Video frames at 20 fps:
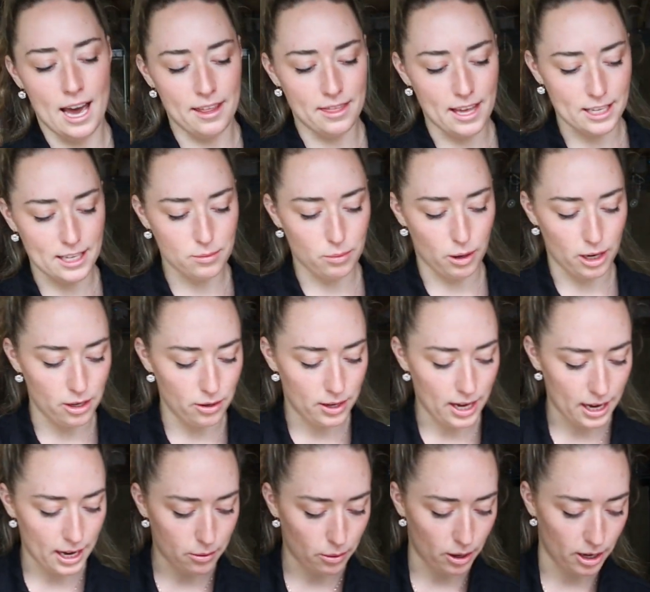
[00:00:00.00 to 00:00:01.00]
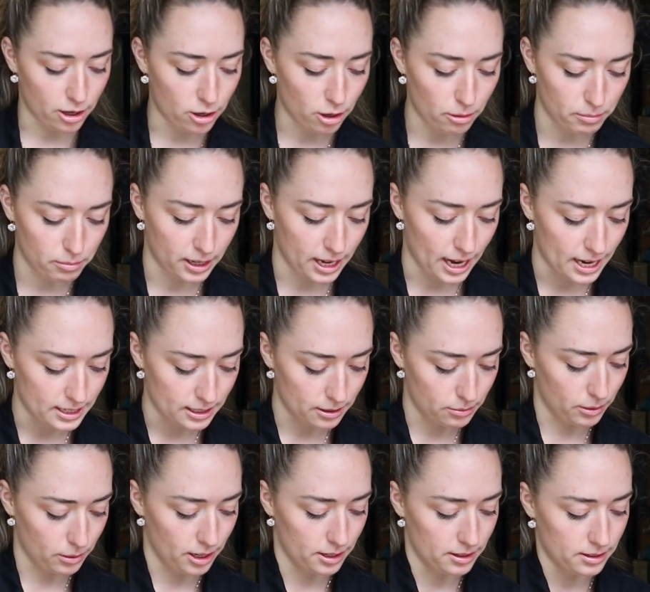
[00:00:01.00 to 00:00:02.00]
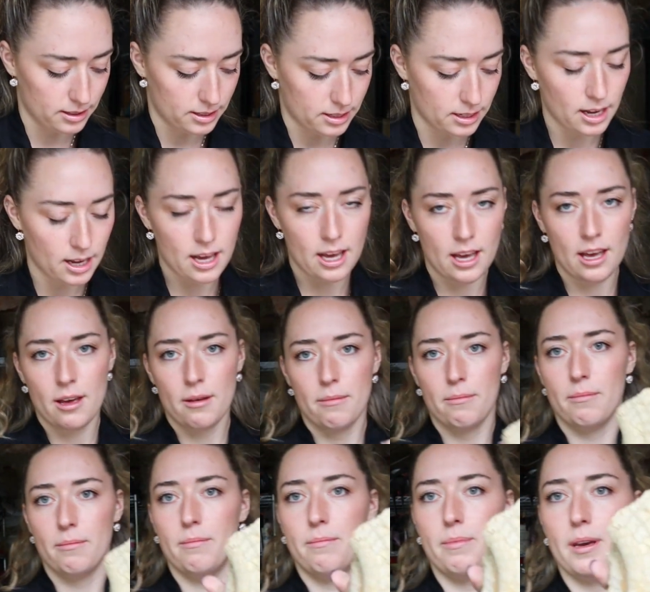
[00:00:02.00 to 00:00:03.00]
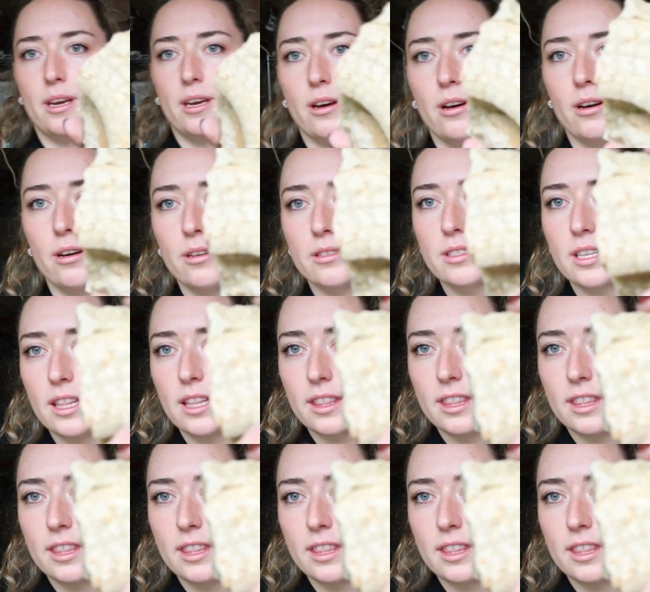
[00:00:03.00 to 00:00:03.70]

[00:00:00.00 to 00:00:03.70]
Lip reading: And that's why you get quite complicated ones, because